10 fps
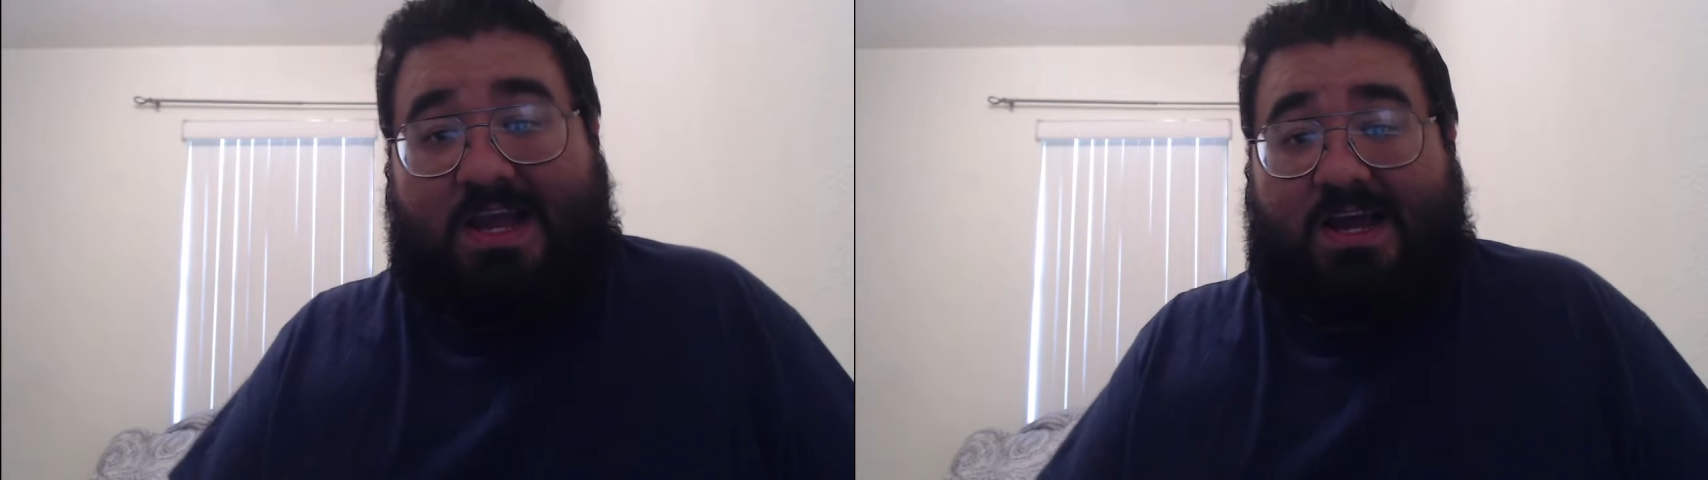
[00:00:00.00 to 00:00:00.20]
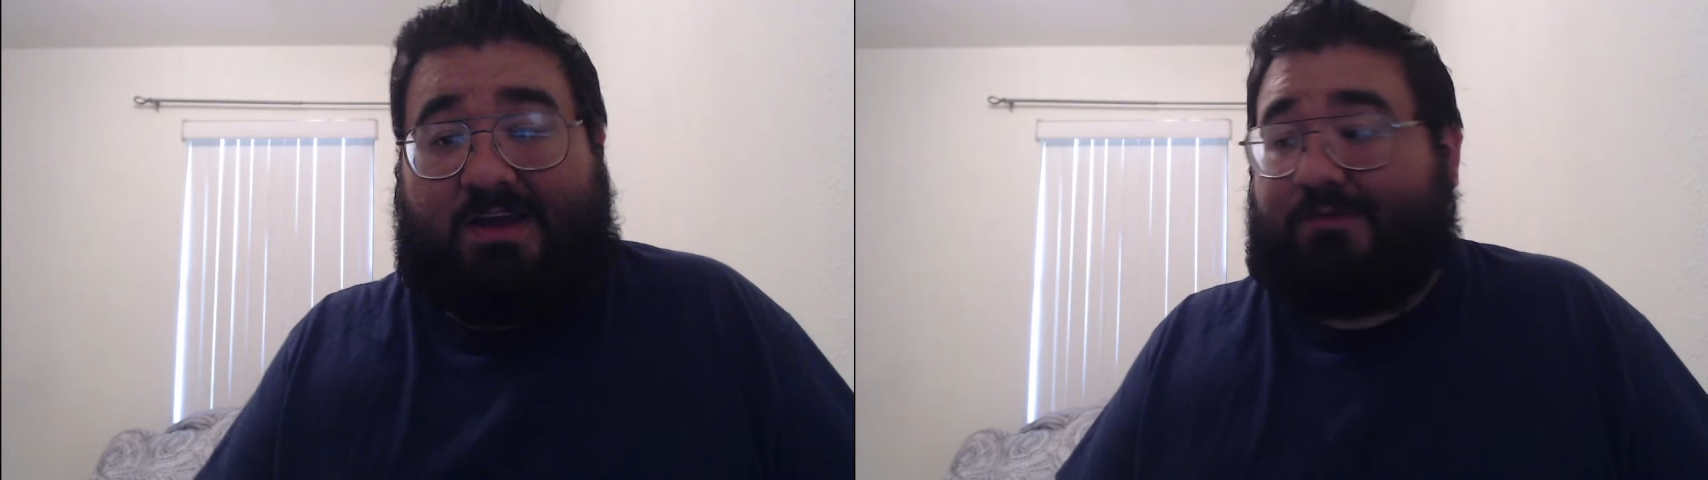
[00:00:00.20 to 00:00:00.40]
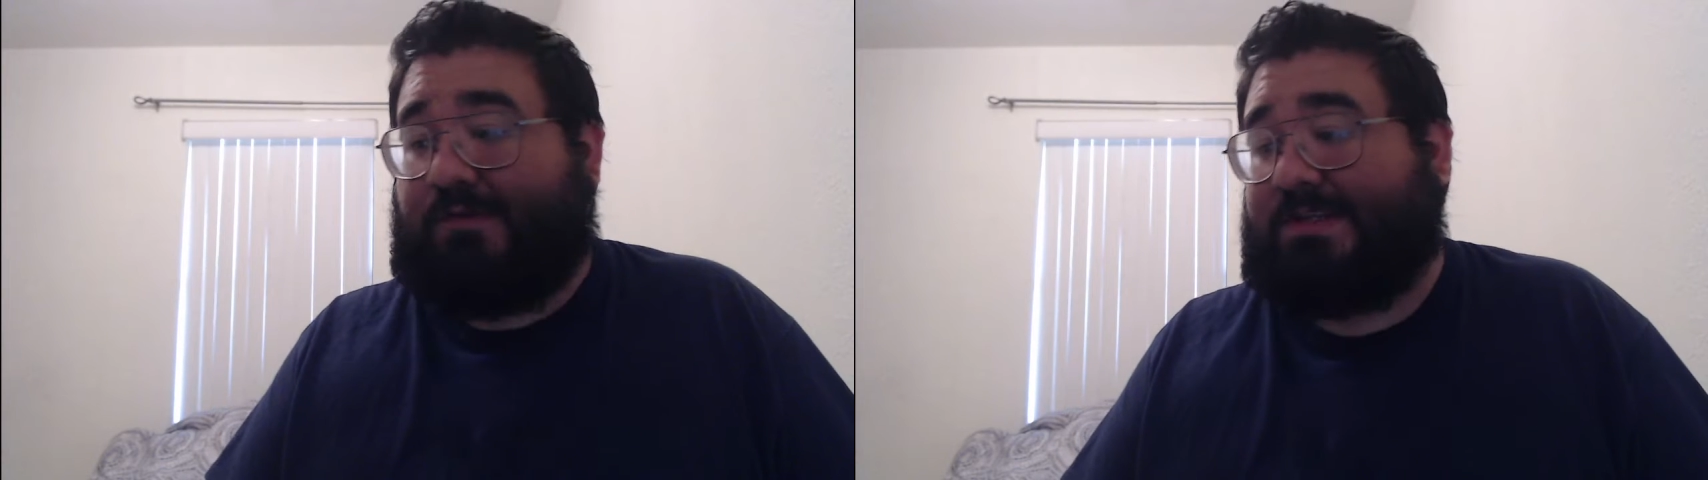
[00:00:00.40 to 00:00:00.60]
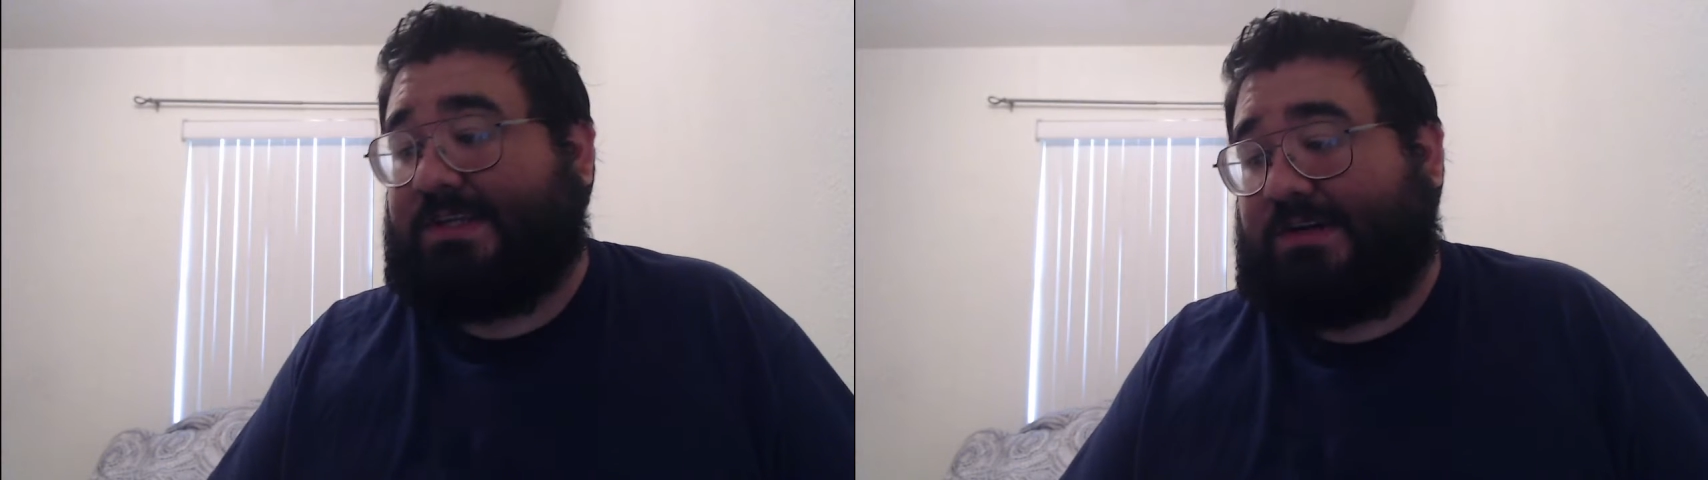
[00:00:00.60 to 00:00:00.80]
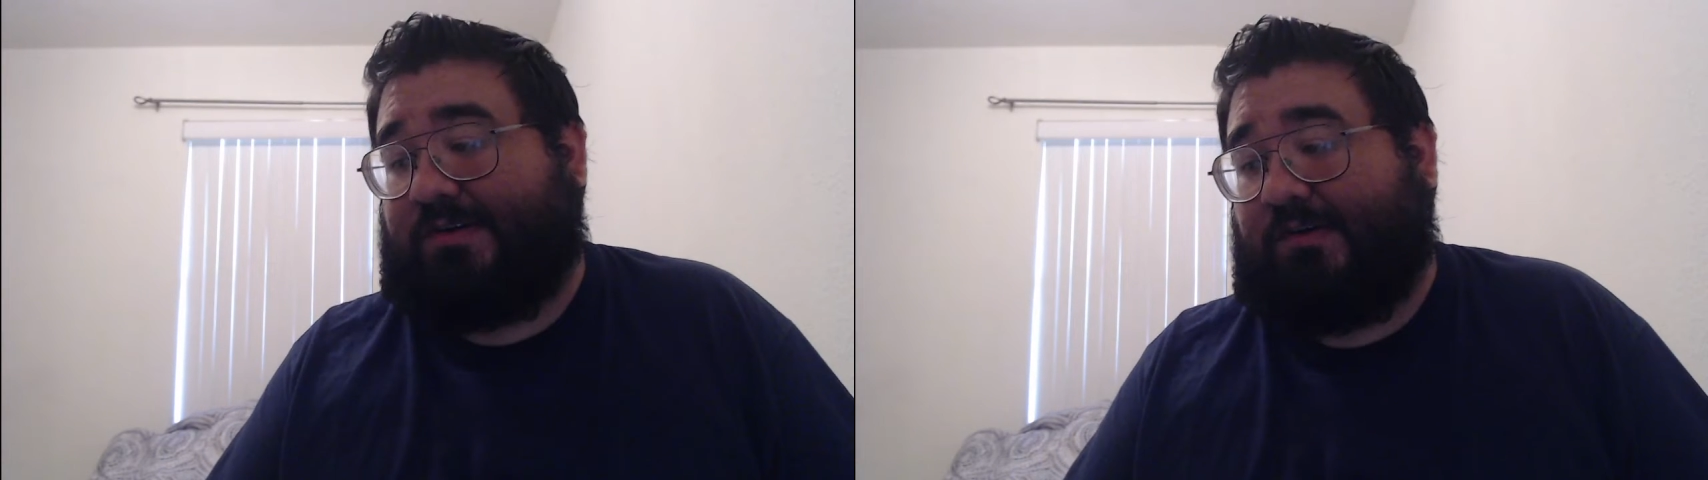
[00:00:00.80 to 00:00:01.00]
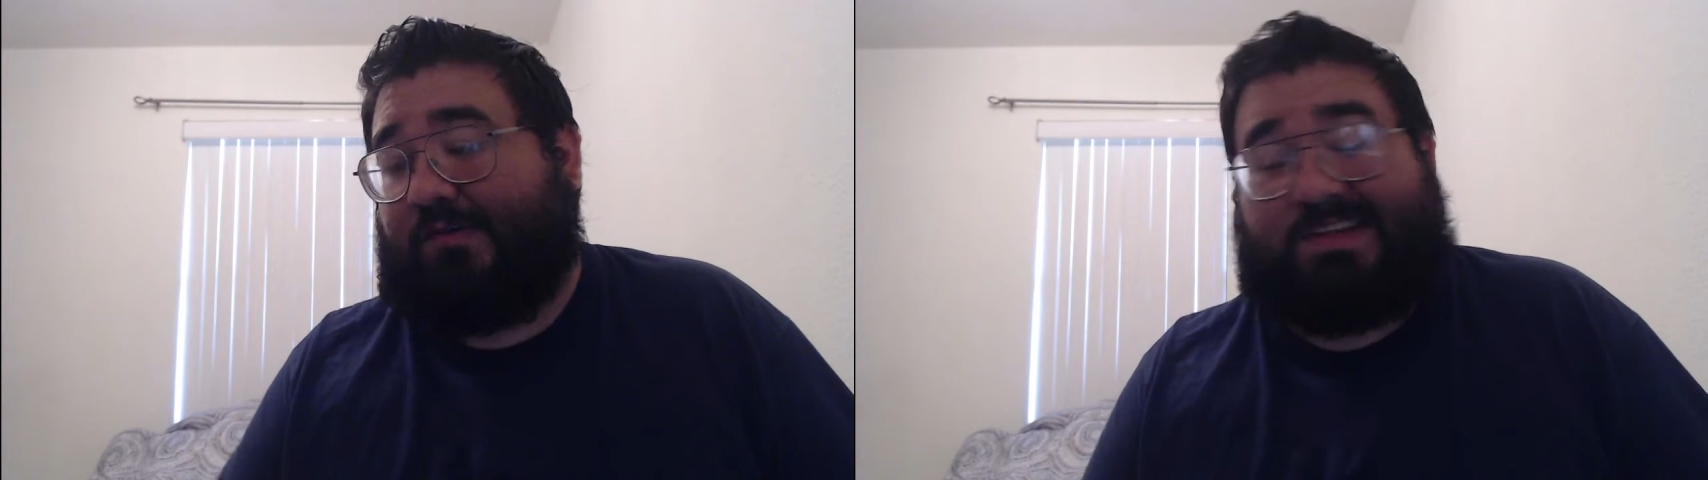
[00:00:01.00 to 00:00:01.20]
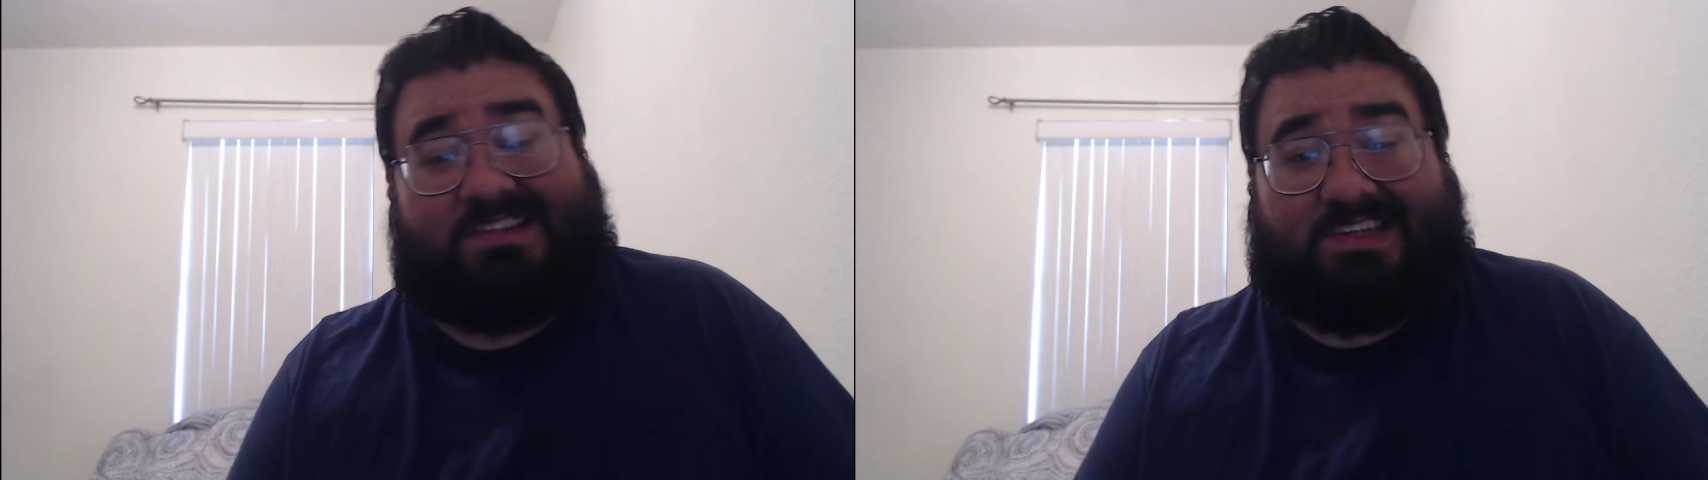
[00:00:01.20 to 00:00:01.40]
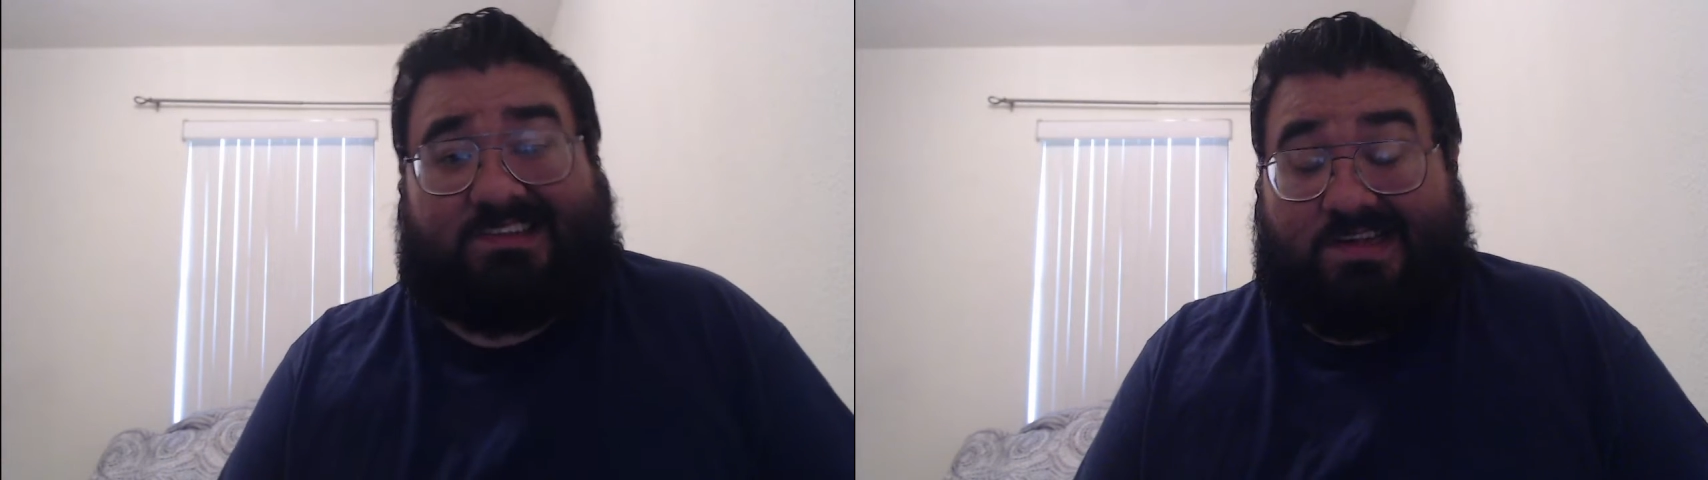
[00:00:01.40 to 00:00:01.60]
of Rent a Girlfriend
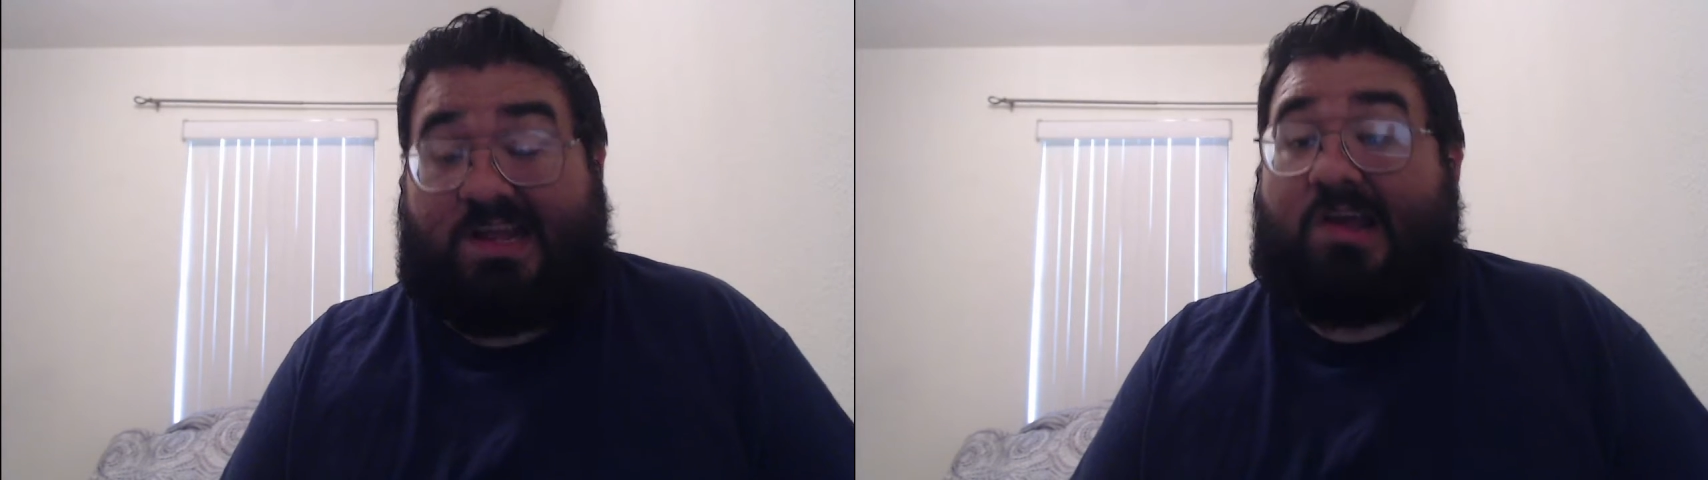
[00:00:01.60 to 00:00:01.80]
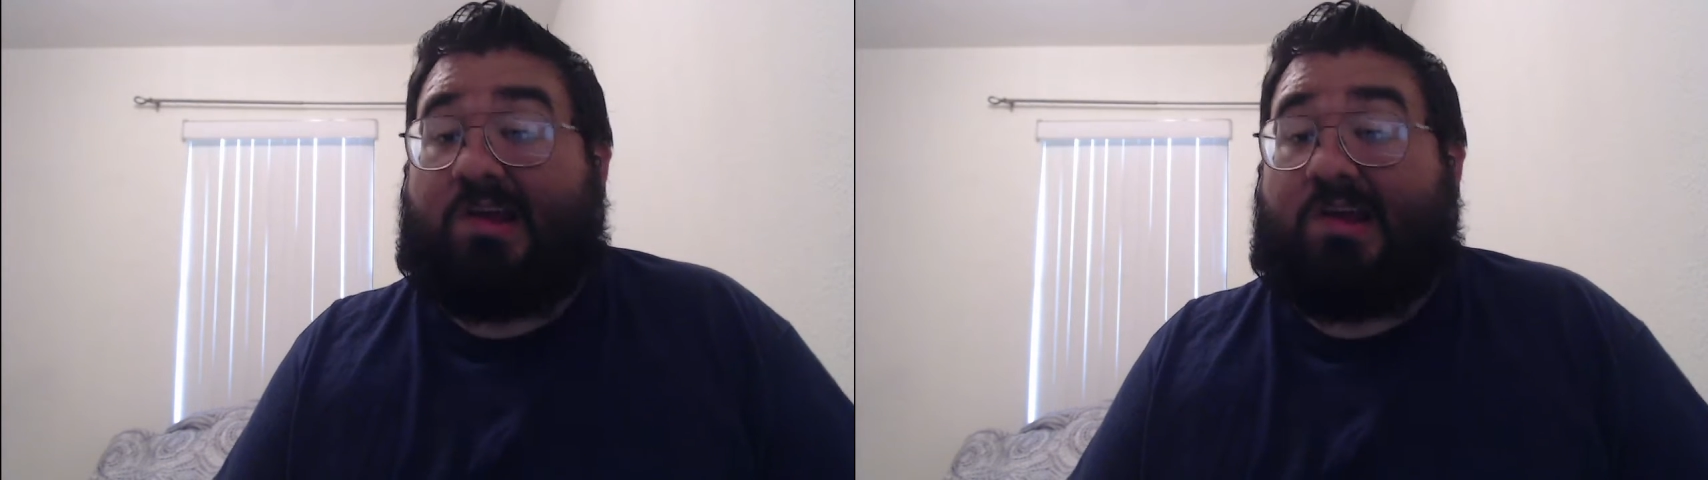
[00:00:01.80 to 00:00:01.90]
Season